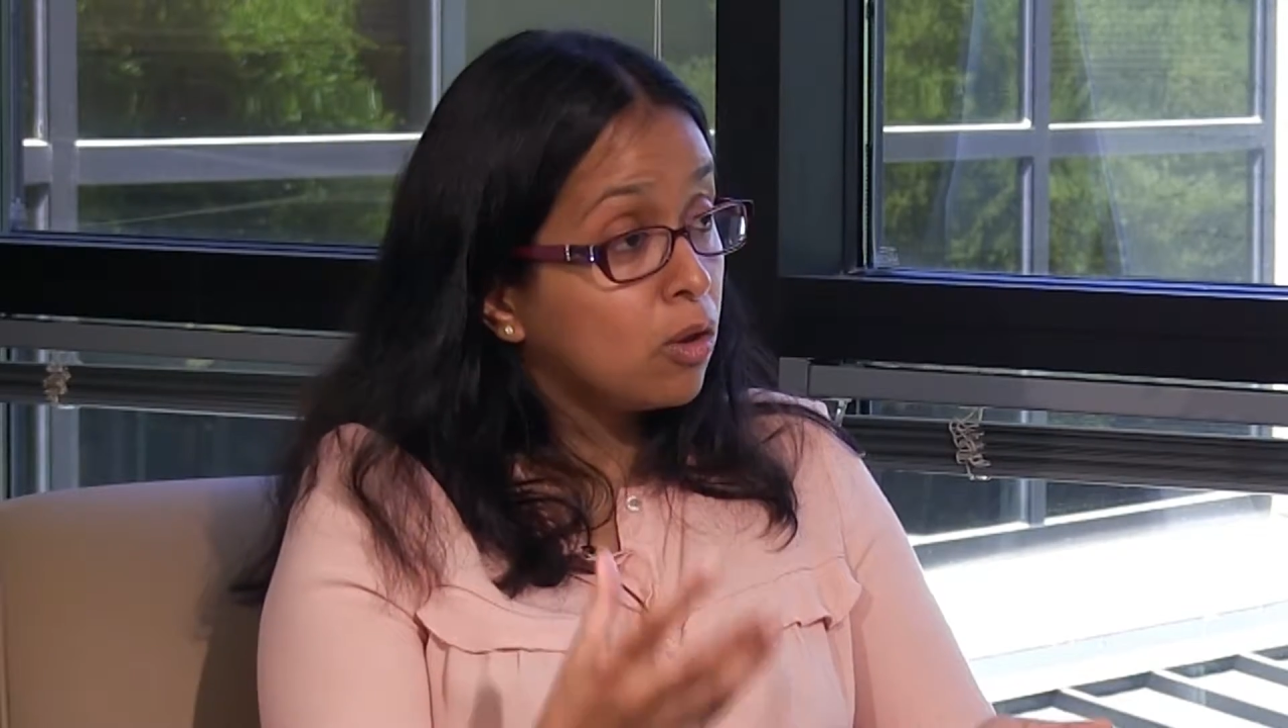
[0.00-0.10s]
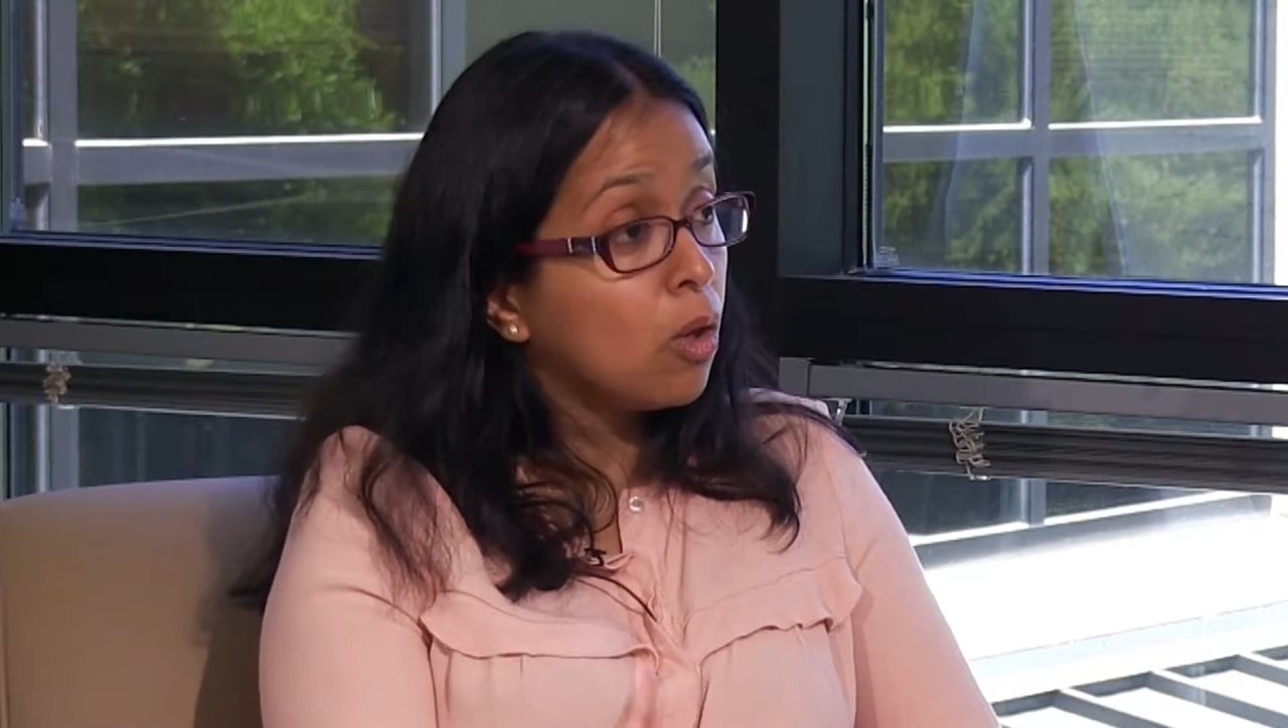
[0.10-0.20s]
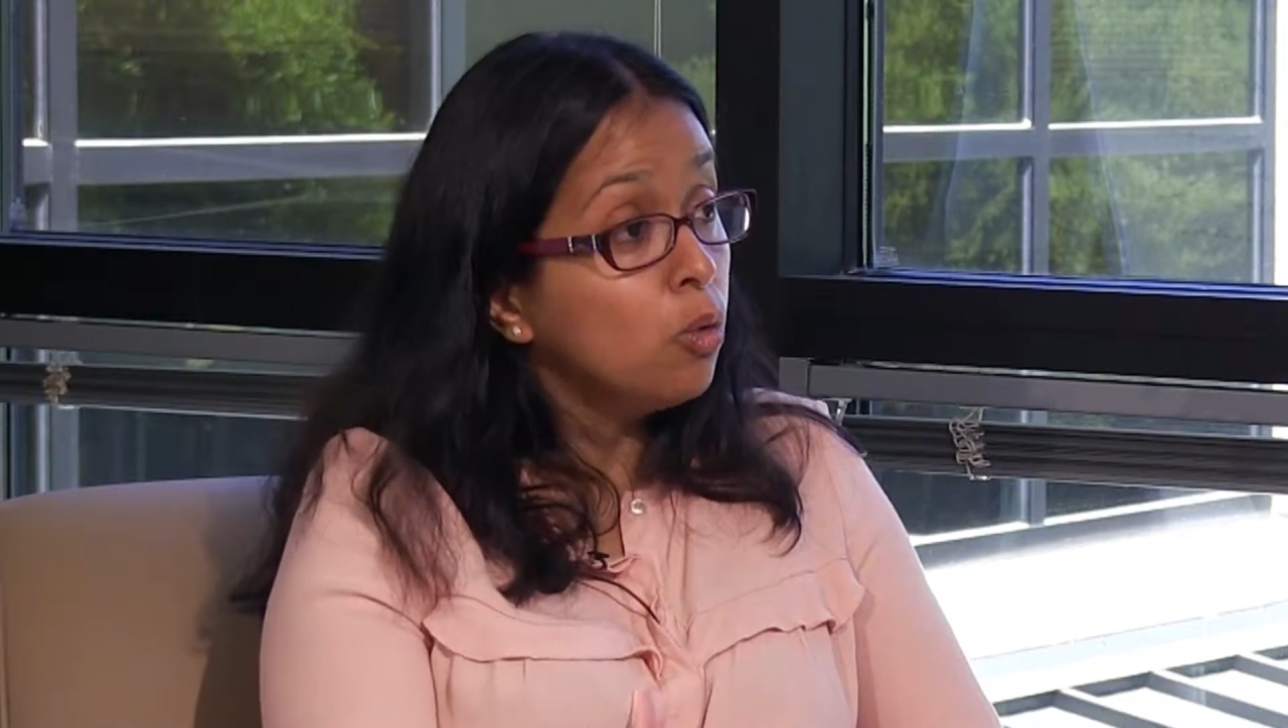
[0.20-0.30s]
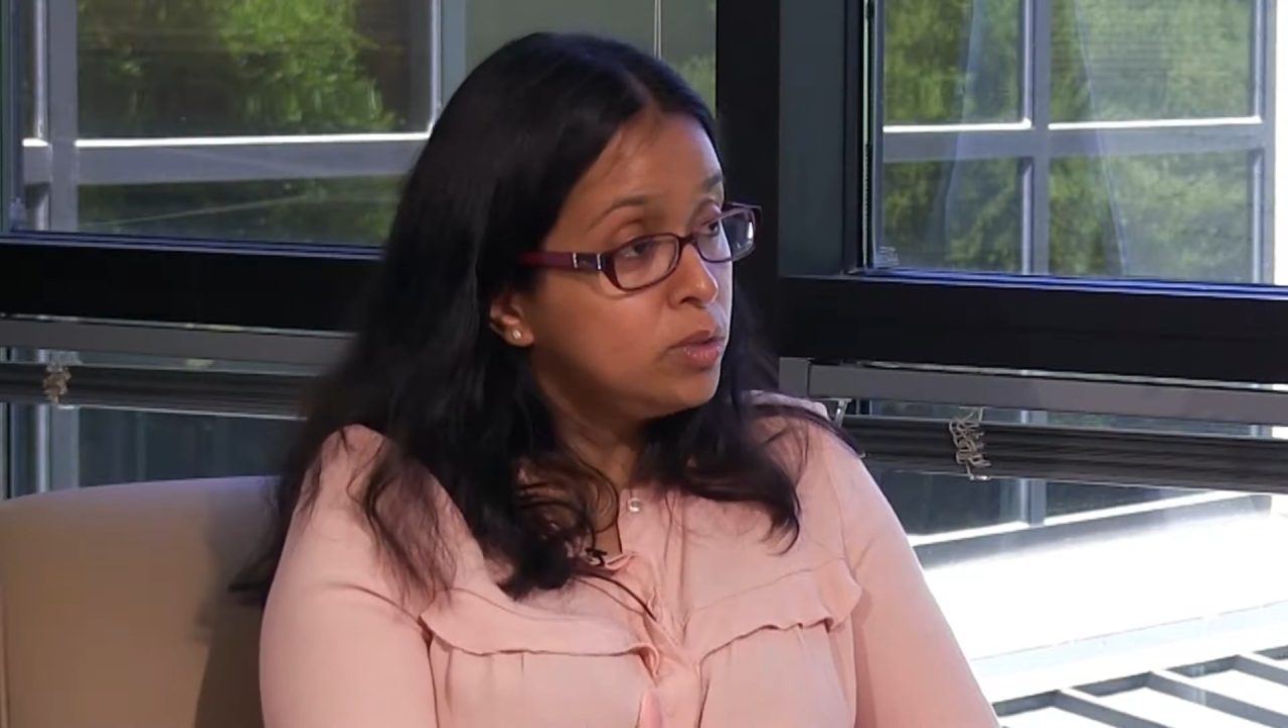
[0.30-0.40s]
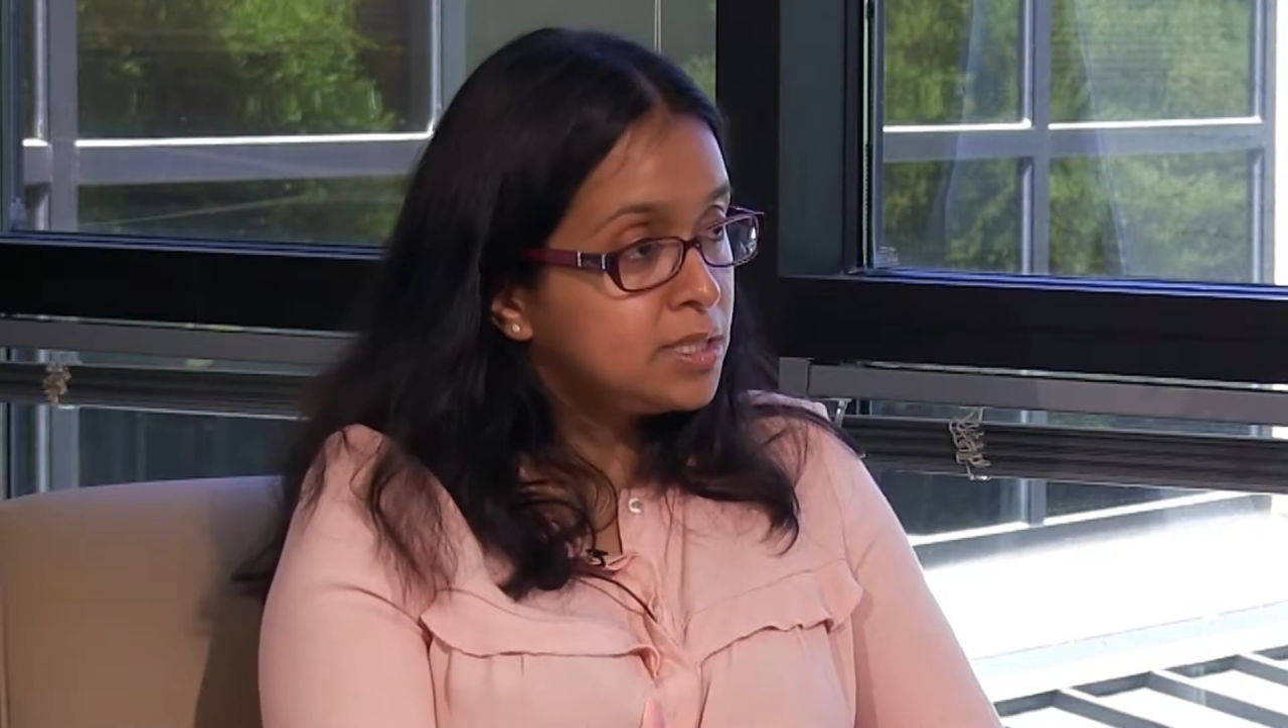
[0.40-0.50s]

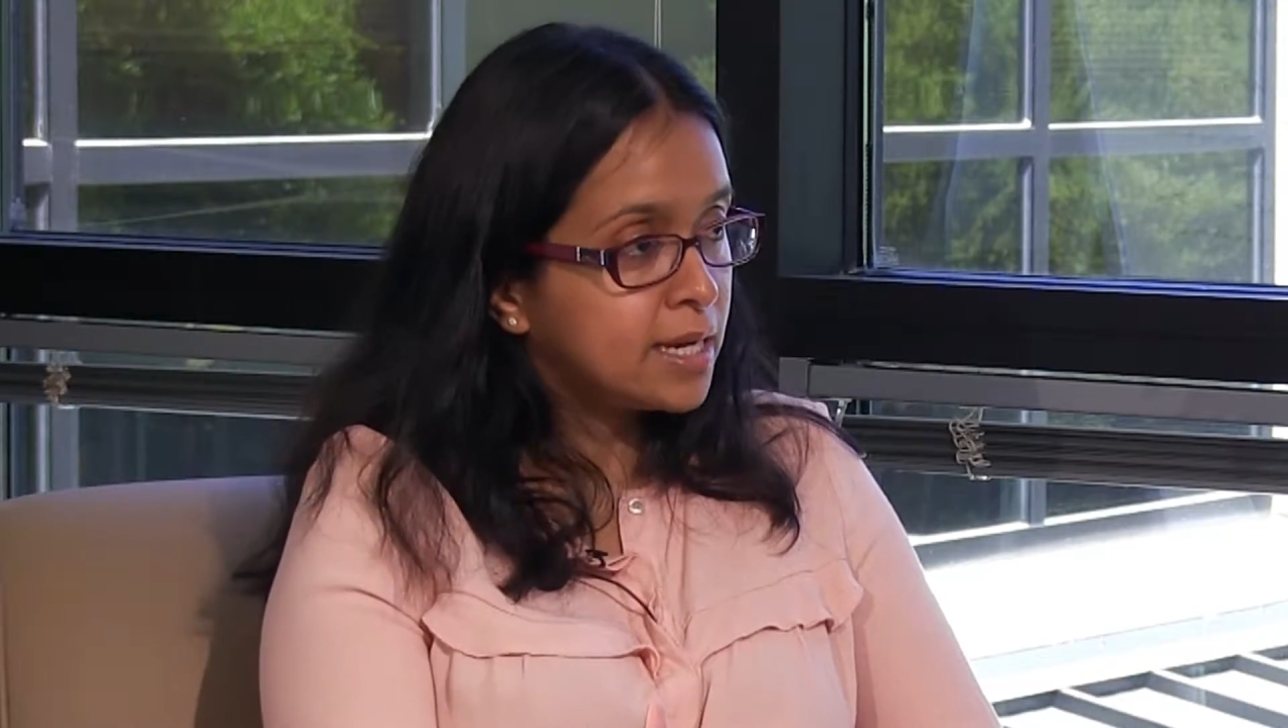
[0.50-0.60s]
load